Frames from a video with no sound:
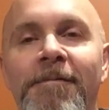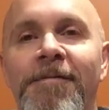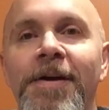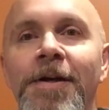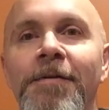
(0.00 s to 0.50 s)

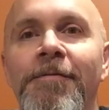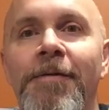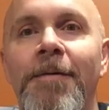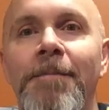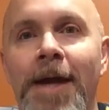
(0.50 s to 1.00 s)
figure
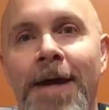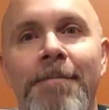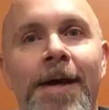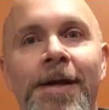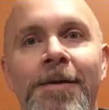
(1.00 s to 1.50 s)
from
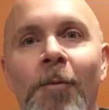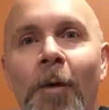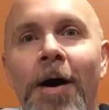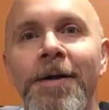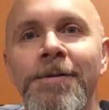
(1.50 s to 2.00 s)
Ant-Man and the
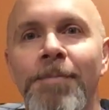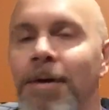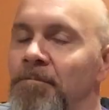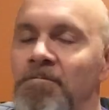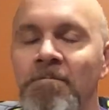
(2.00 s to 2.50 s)
Wasp,
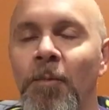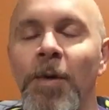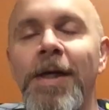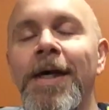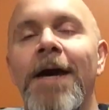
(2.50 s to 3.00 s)
we
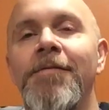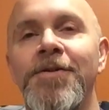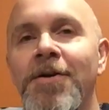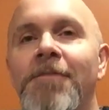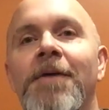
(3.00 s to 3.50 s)
can have a
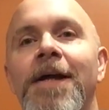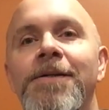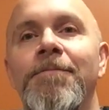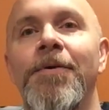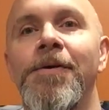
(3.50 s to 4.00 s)
John
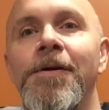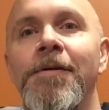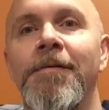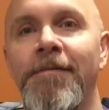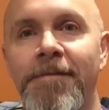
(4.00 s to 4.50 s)

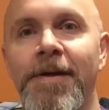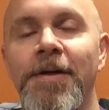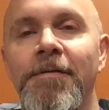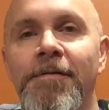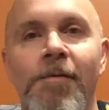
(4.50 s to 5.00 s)
Ratzenberger
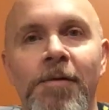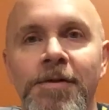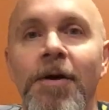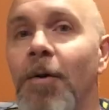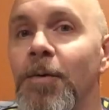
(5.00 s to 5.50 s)
figure for
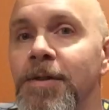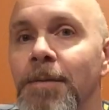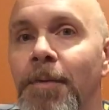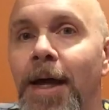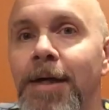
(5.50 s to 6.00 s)
Star Wars
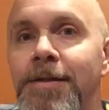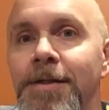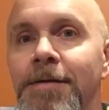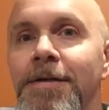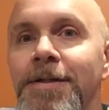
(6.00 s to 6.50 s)
The Black
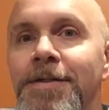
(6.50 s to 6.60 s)
Series.